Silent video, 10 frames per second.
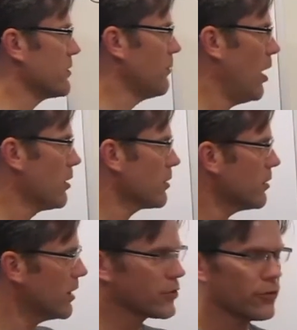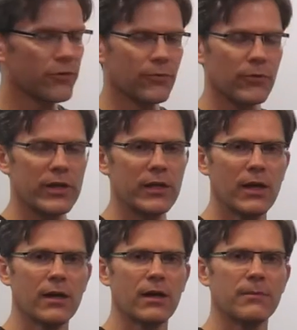smaller cluster 3
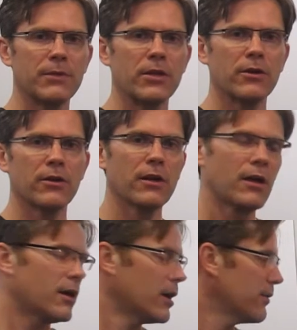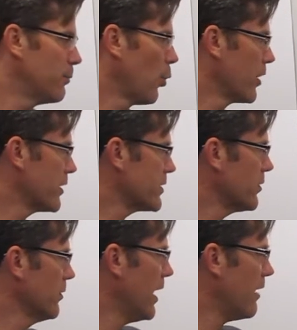up here of boys
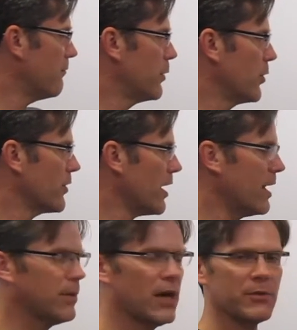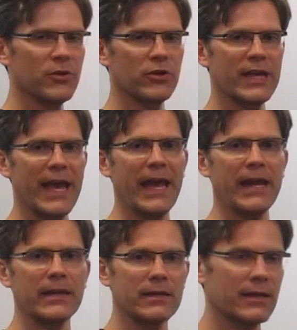who have both high popularity
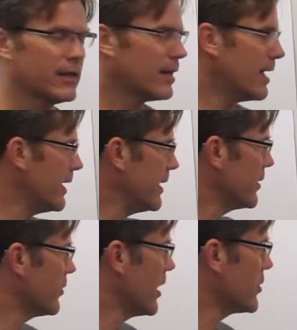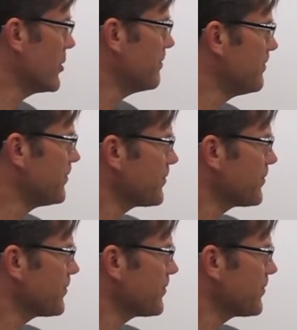and high aggression.